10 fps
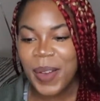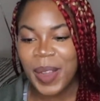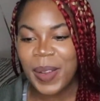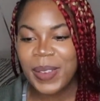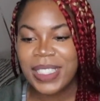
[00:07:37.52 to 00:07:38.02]

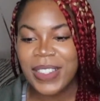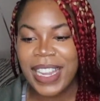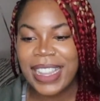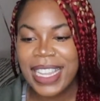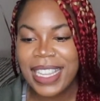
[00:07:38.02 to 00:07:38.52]
Wow, so
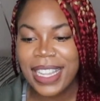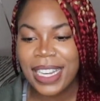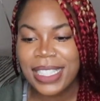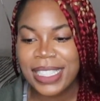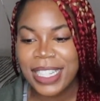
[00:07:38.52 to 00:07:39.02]
I think that
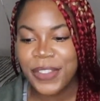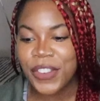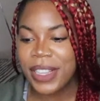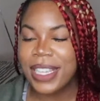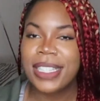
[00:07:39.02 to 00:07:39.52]
is it
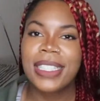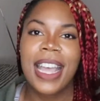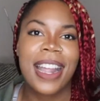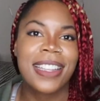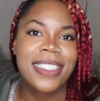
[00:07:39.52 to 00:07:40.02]
for this
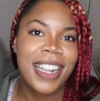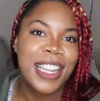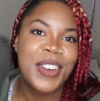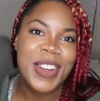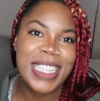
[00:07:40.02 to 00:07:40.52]
Holly
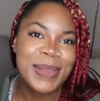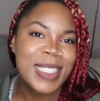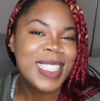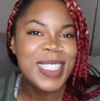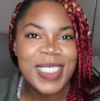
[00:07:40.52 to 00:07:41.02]
Jolly
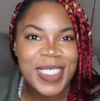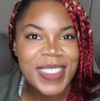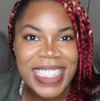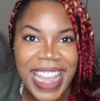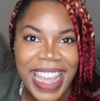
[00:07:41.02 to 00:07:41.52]
Christmas
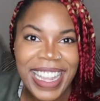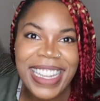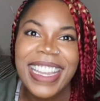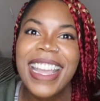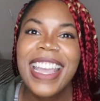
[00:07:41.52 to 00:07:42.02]
YouTube
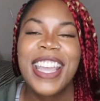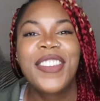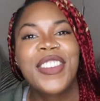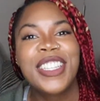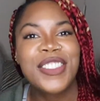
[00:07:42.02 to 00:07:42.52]
tag.
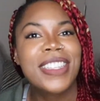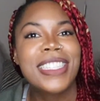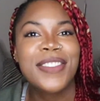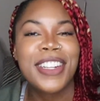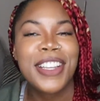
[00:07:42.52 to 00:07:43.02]
If you enjoyed
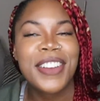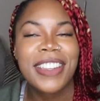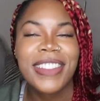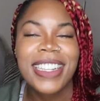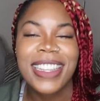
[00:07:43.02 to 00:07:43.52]
this video,
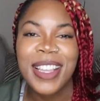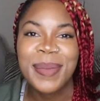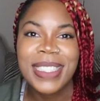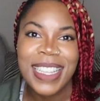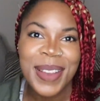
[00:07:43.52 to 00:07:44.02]
give it a
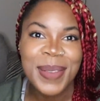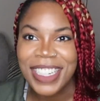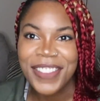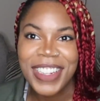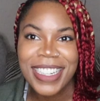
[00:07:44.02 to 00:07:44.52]
thumbs up. Do
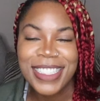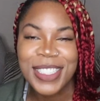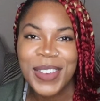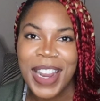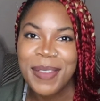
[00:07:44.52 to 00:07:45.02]
not forget to
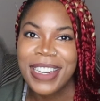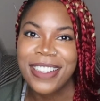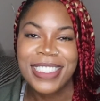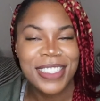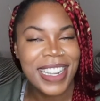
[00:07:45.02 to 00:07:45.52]
subscribe and
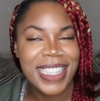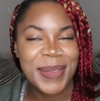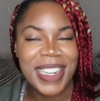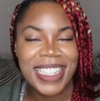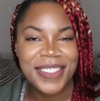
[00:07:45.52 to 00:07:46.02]
I'll see you guys
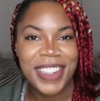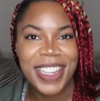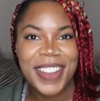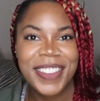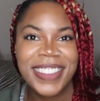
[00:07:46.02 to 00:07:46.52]
in my next
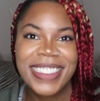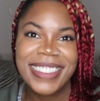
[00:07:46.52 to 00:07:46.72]
video.